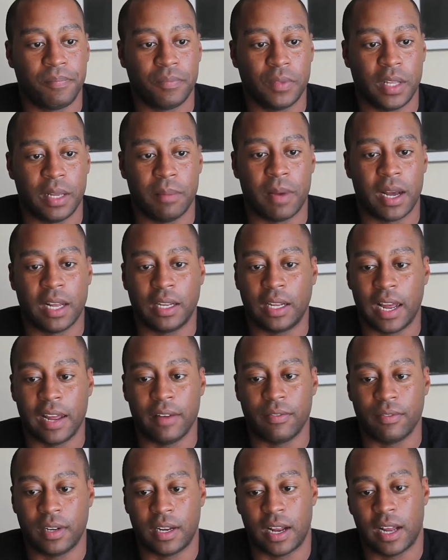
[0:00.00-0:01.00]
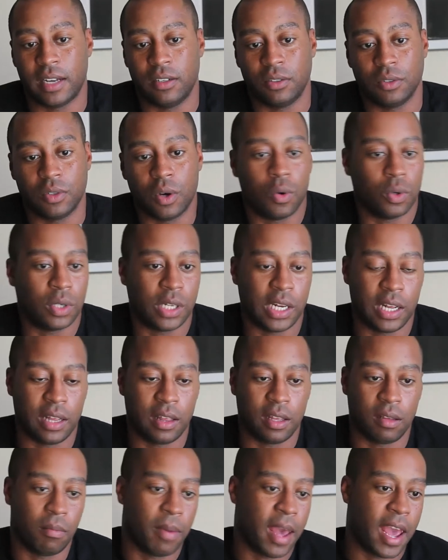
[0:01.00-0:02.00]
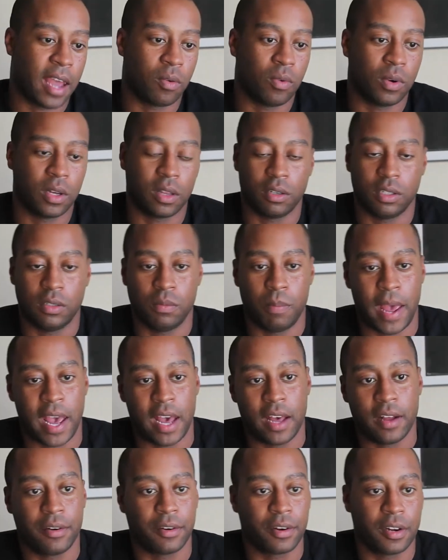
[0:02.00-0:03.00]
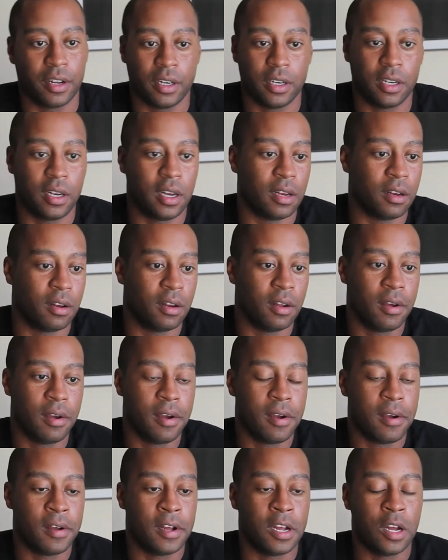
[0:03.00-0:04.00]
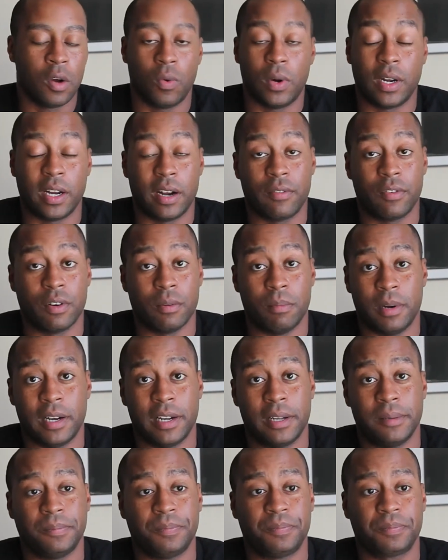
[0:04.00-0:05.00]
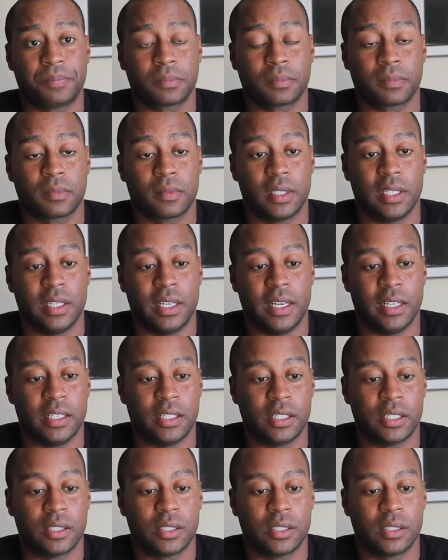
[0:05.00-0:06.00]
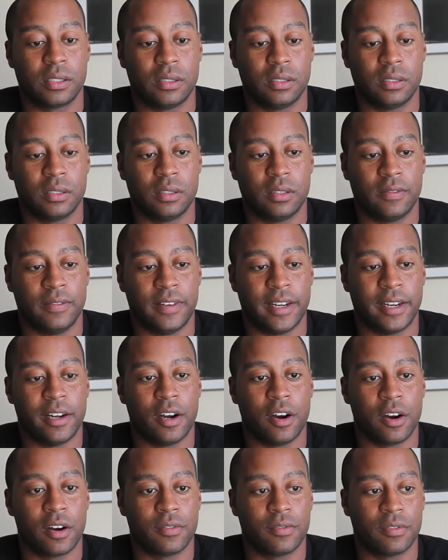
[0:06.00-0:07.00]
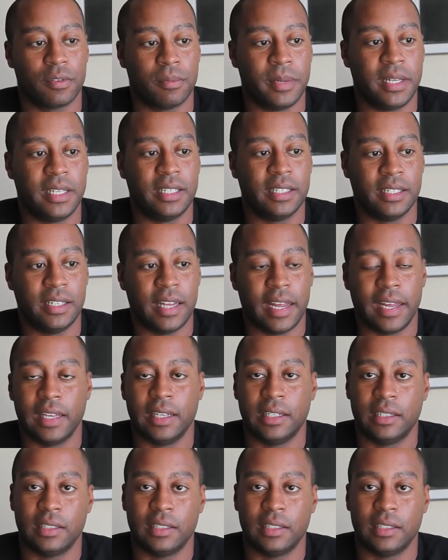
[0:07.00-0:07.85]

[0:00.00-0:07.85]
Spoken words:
in my life, and I don't hold anything back, whether it's bad or good and whatever, but it's very hard for me to date.